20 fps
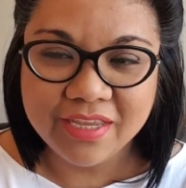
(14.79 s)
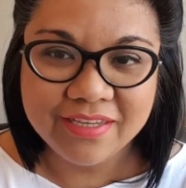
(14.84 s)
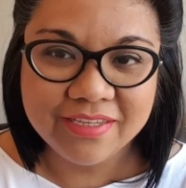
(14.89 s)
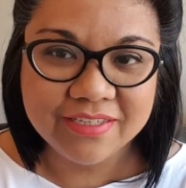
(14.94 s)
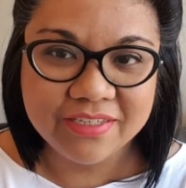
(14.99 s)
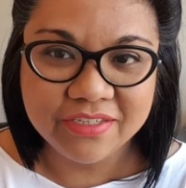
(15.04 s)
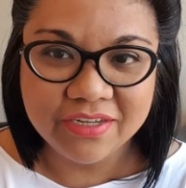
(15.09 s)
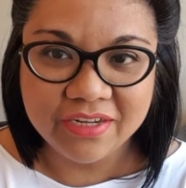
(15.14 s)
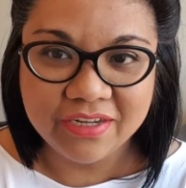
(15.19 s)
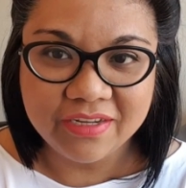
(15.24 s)

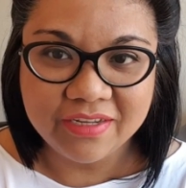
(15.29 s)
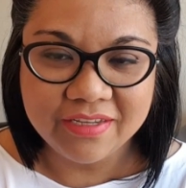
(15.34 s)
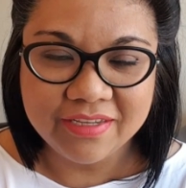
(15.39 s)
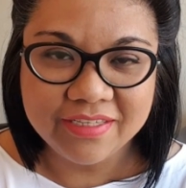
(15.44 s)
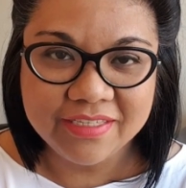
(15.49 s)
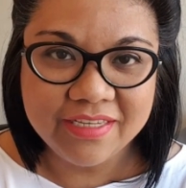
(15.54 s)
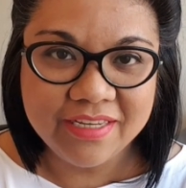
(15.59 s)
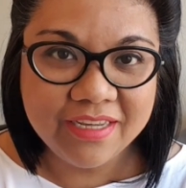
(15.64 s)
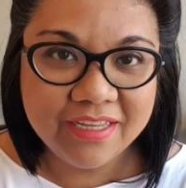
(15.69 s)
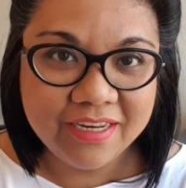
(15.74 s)

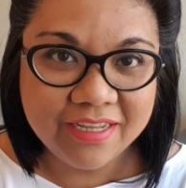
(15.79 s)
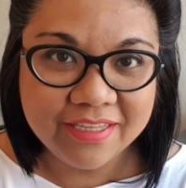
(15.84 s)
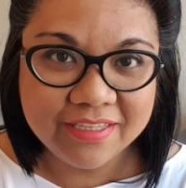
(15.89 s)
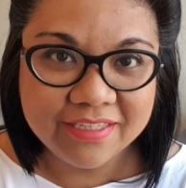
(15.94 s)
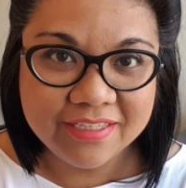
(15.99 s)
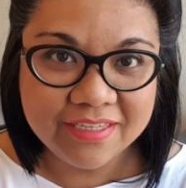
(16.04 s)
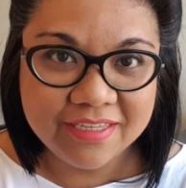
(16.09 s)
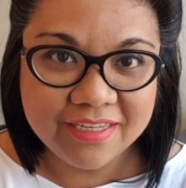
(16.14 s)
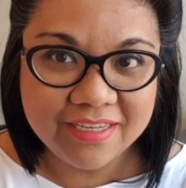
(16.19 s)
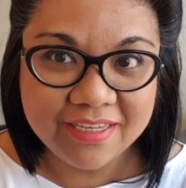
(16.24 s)
Extase
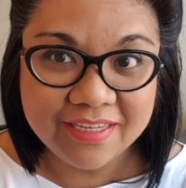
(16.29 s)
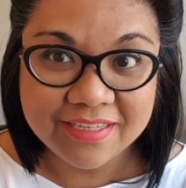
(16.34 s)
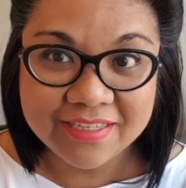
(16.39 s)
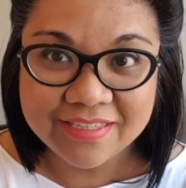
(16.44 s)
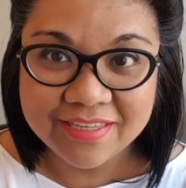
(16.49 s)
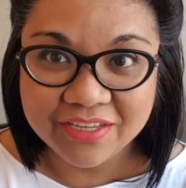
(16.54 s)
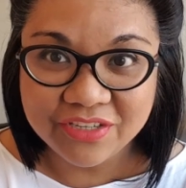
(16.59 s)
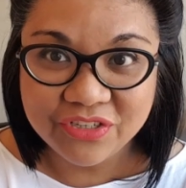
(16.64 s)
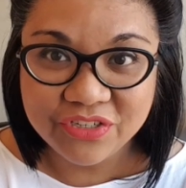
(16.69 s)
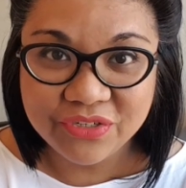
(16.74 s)
EDT
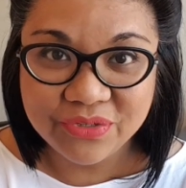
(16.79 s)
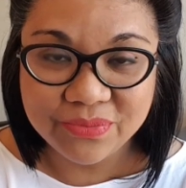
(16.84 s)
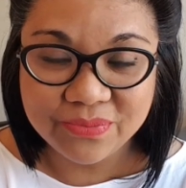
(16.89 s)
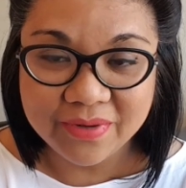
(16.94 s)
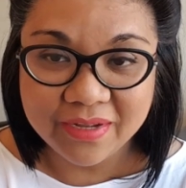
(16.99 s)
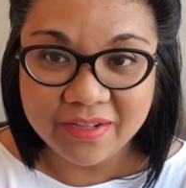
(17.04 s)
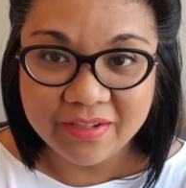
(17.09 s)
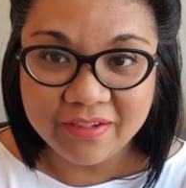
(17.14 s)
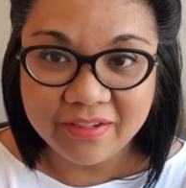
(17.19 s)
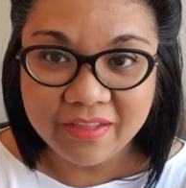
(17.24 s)

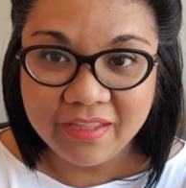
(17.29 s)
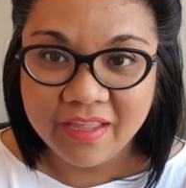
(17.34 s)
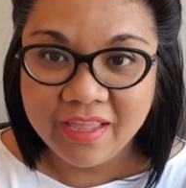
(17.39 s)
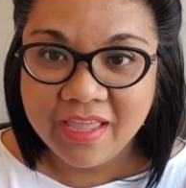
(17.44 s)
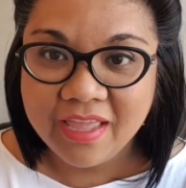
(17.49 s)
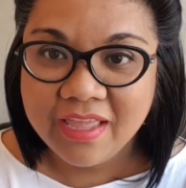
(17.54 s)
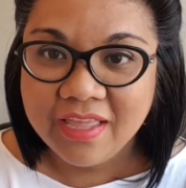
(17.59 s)
Sensuelle.